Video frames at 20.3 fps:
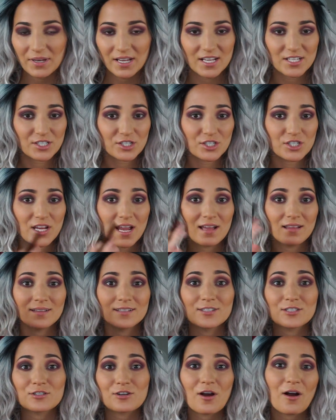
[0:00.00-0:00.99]
because you're
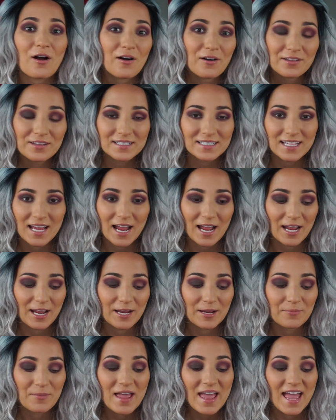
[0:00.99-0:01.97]
challenged all the
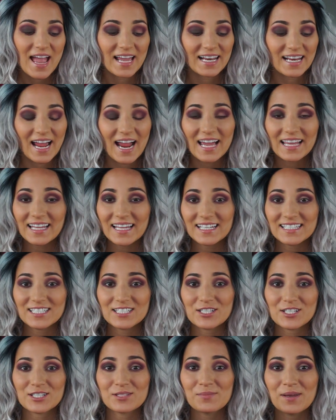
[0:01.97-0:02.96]
time, and I like
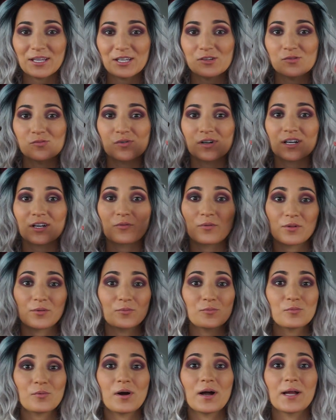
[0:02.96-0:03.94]
to just make it work with
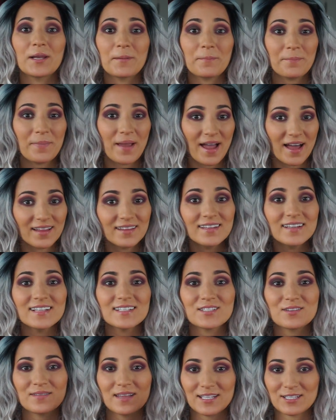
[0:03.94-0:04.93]
one
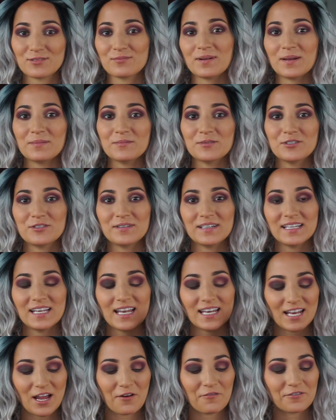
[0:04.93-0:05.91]
palette, so that's what I'm
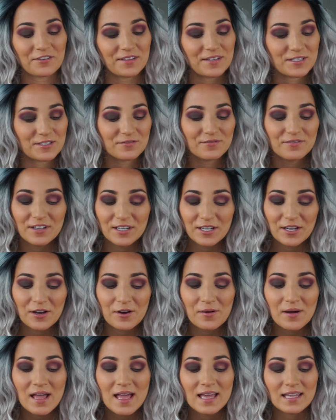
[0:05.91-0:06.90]
doing now for this
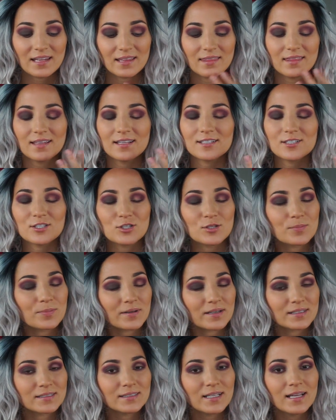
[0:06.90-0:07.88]
video. I think it's
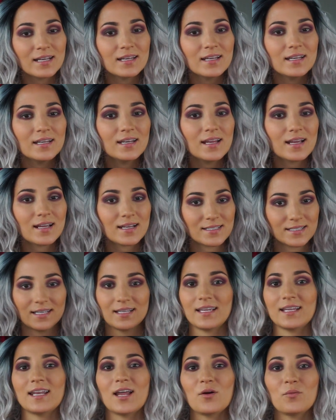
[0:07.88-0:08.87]
super exciting, because I
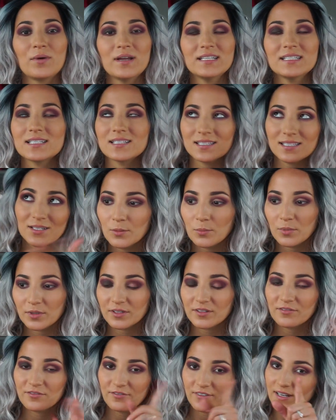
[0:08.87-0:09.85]
cannot wait to see
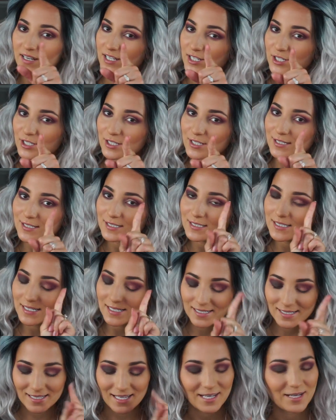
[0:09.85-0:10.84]
what the finished look
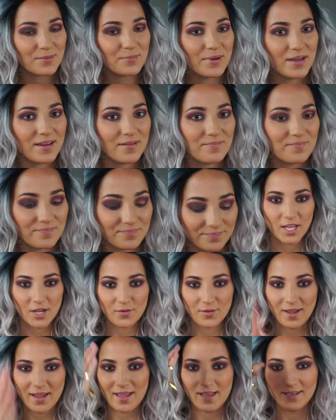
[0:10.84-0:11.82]
is gonna be.
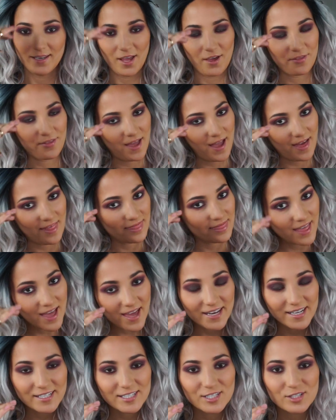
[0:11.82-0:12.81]
Okay, now that
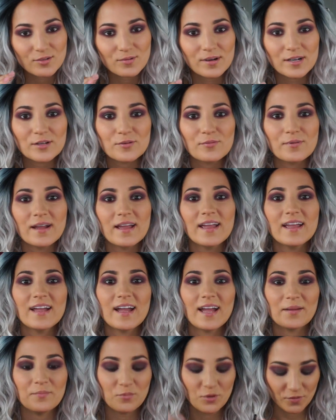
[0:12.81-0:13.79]
that is squared
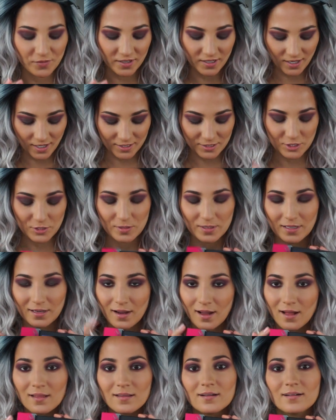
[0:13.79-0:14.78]
away, I'm moving on to the
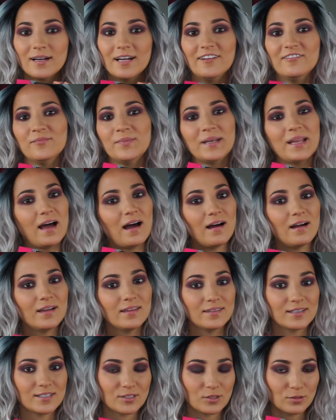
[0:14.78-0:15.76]
color I have been
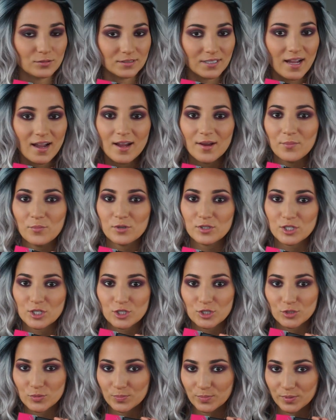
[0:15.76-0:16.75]
eyeing this whole time, which
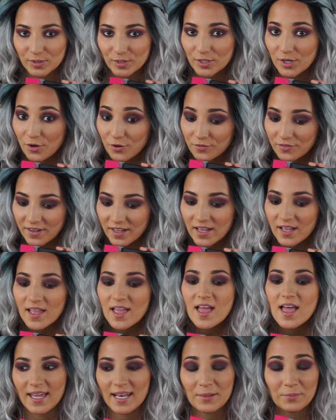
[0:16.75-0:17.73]
is Supernova.
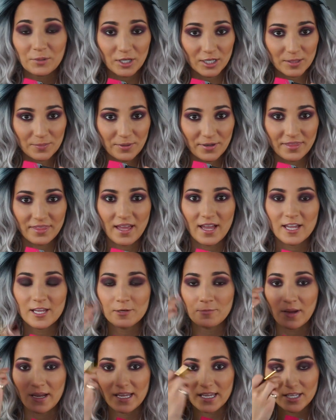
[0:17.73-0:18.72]
And I'm gonna put that
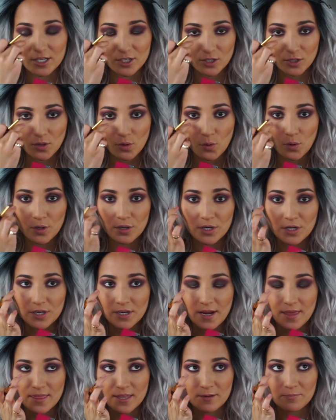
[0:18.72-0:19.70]
in my inner
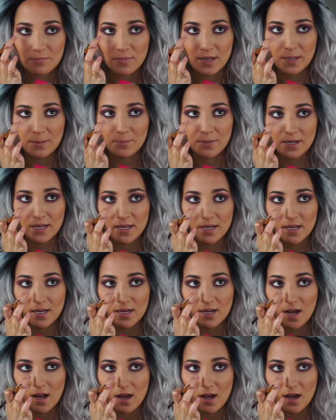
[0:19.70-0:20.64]
corner and then maybe